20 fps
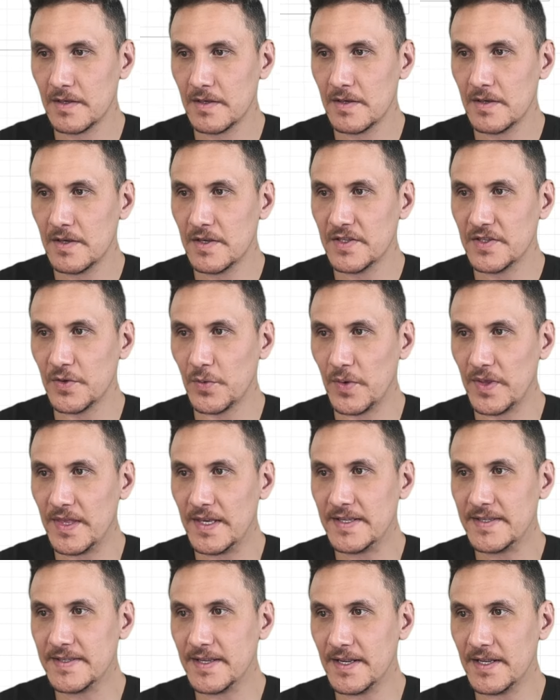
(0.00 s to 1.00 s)
So when they
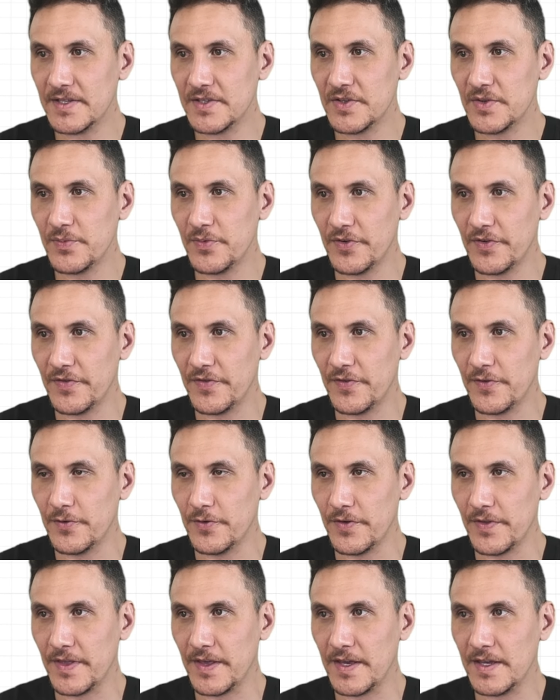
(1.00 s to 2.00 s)
start at
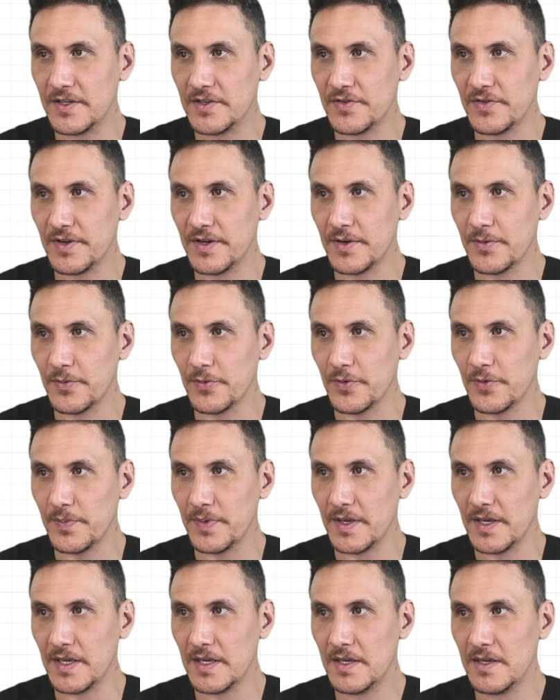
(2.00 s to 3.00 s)
2.4, their trigger will
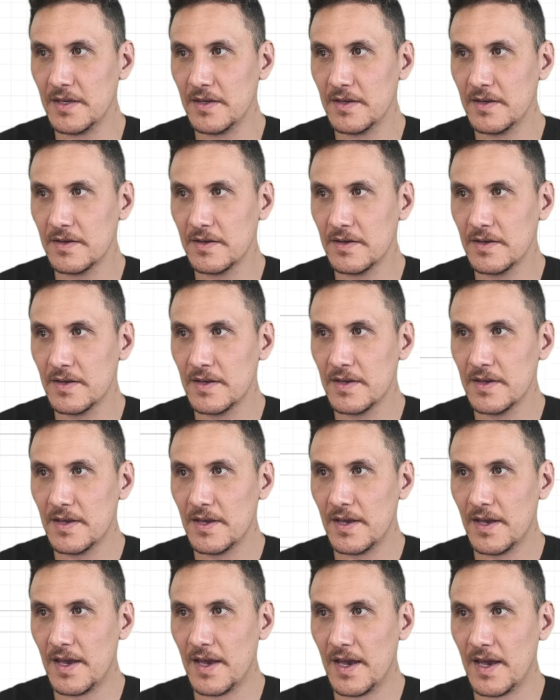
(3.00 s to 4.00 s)
be
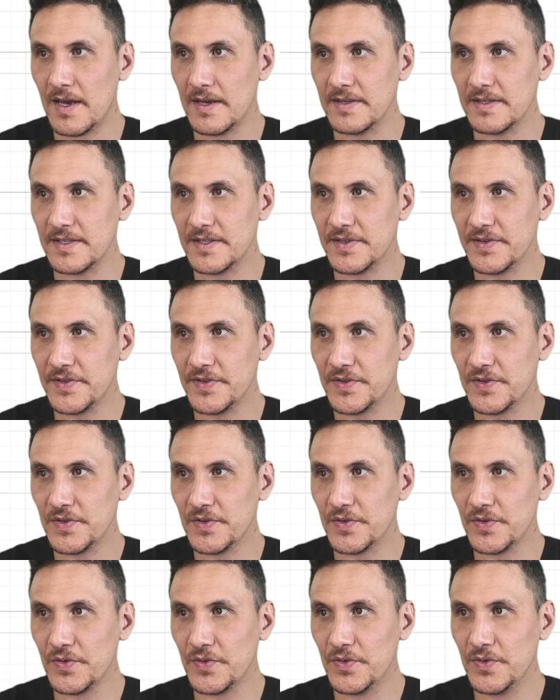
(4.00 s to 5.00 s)
as
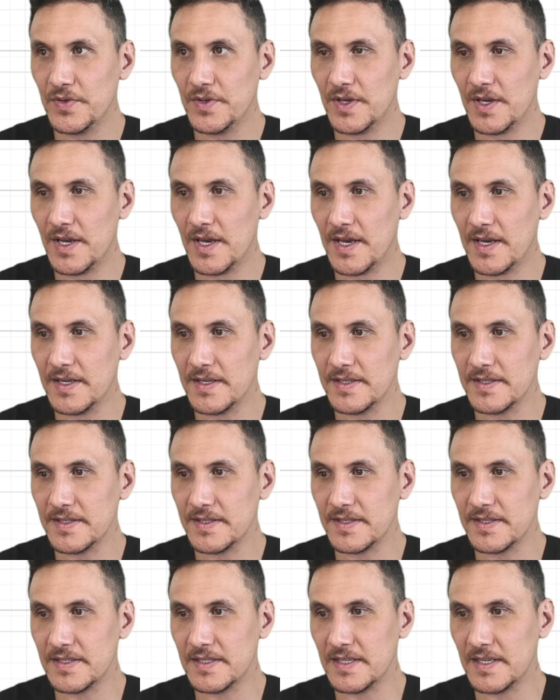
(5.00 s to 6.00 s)
soon as
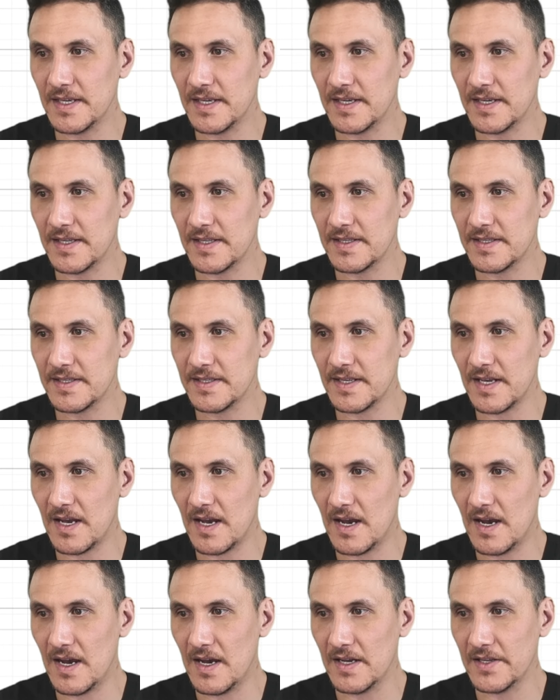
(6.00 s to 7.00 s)
tickets
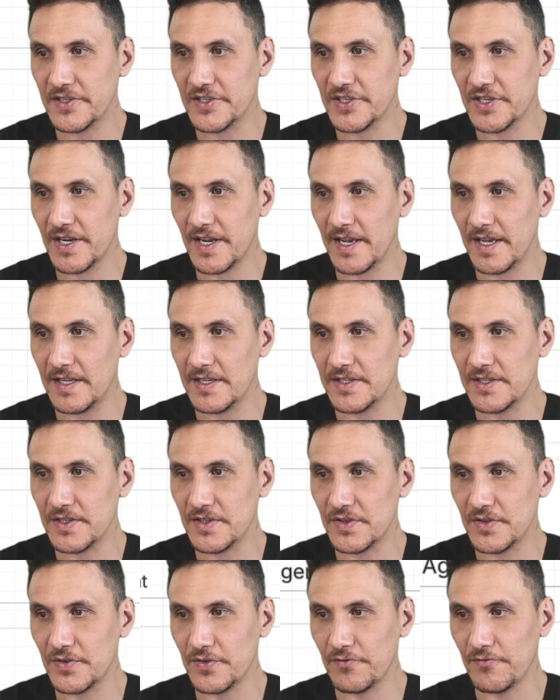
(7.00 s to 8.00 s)
are changed
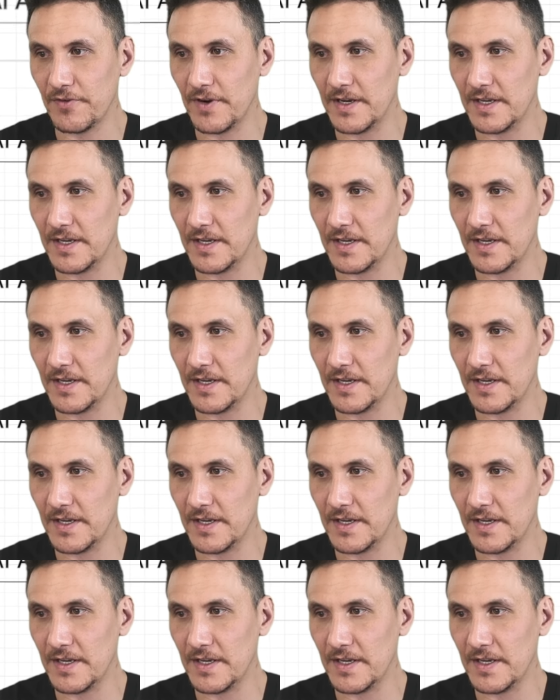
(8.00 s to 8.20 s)
to ready